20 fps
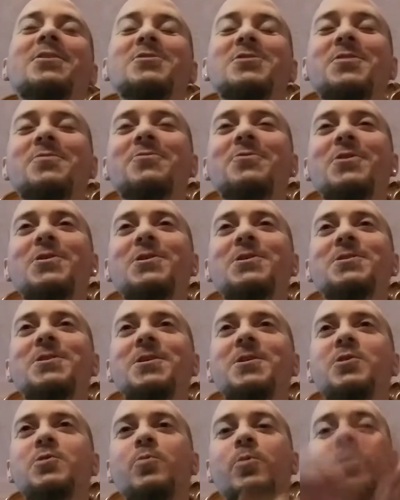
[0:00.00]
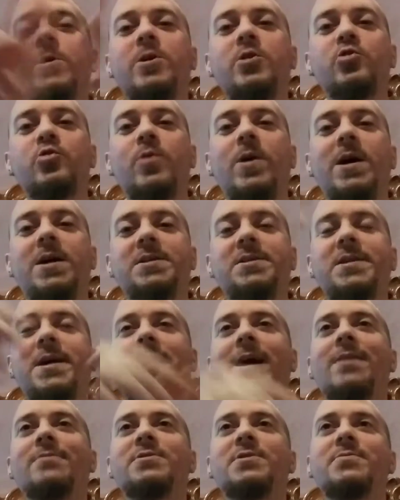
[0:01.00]
there's some funny scenes where he tries to
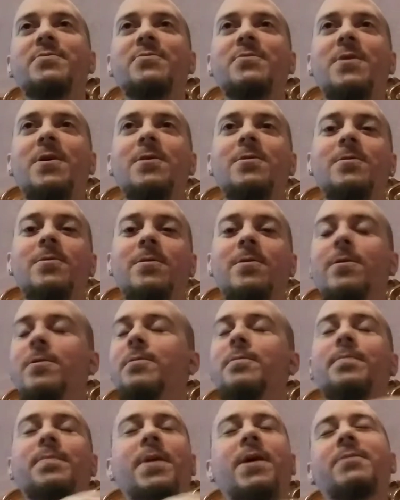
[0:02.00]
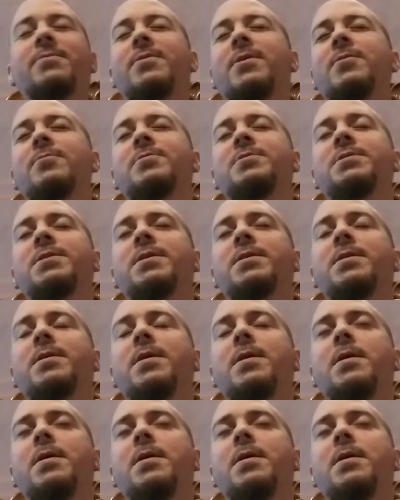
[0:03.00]
have some father or not father son.